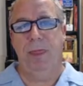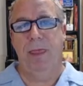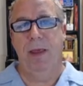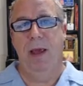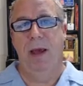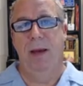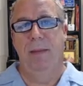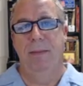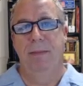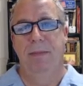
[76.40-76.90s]

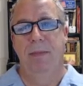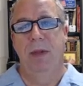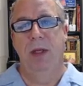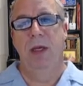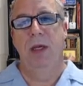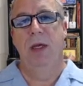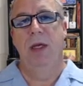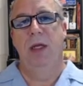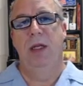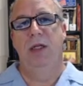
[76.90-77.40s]
Um,
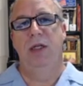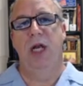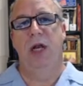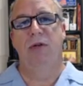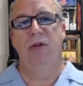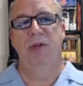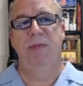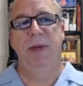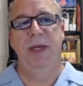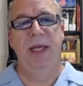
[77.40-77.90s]

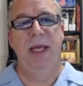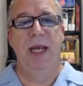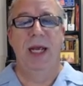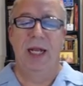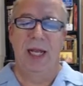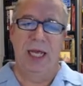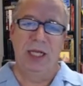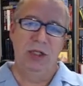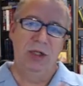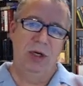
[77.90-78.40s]
Generally speaking,
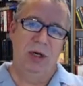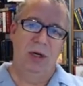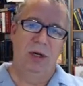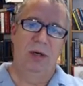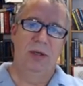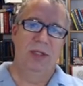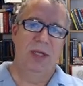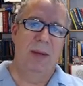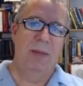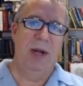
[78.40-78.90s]
unless
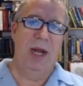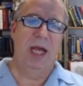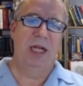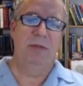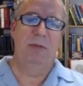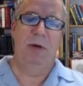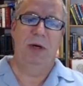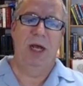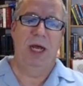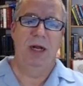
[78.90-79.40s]
you're someone
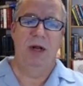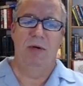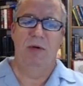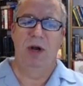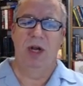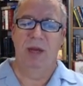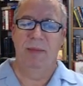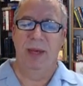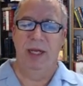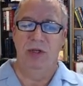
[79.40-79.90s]
expert, I don't
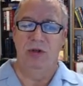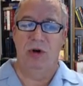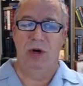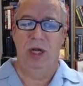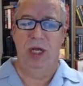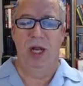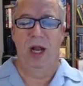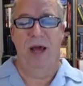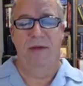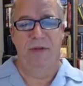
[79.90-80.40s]
recommend turning it off